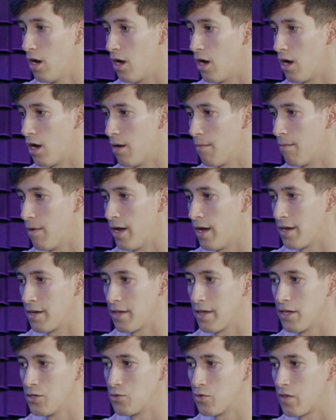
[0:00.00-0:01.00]
Um, I
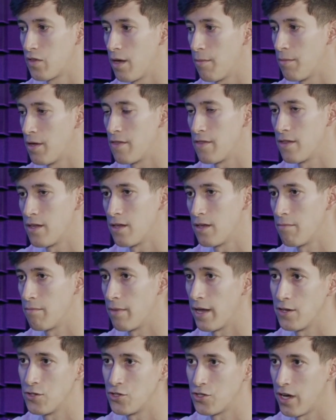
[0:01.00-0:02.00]
engage with them in the
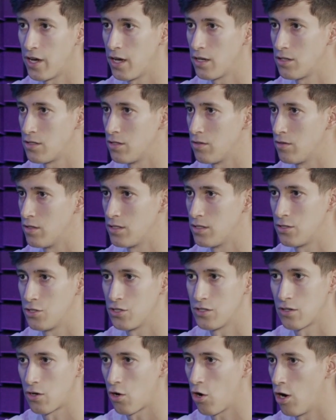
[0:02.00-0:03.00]
main chat, so it's
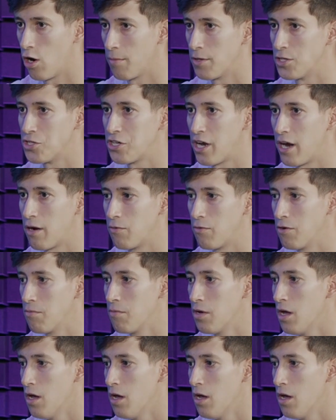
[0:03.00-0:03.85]
just the common chat room.